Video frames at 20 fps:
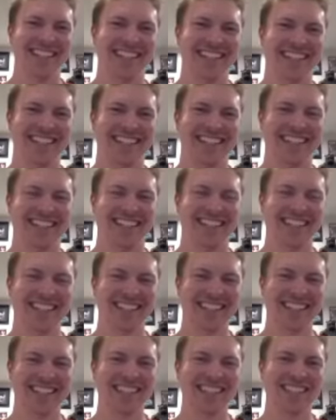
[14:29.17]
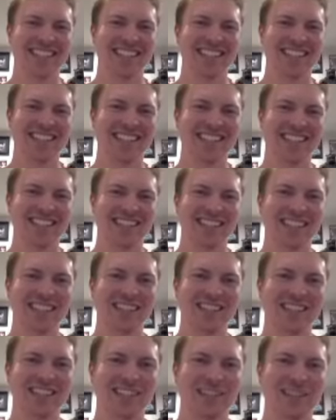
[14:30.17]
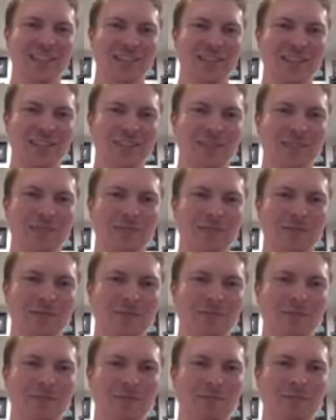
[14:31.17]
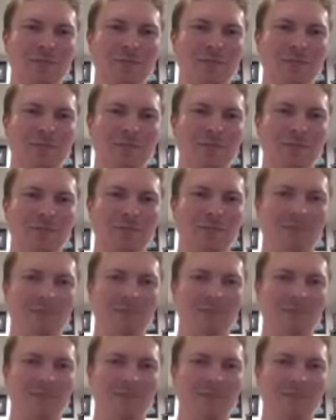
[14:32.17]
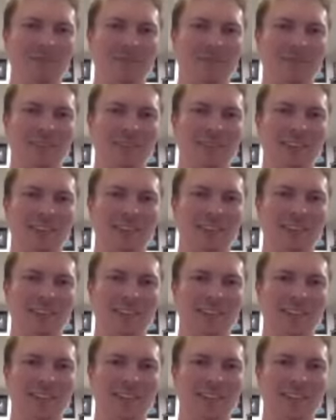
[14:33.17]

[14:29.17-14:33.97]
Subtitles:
No words are spoken by the person on screen.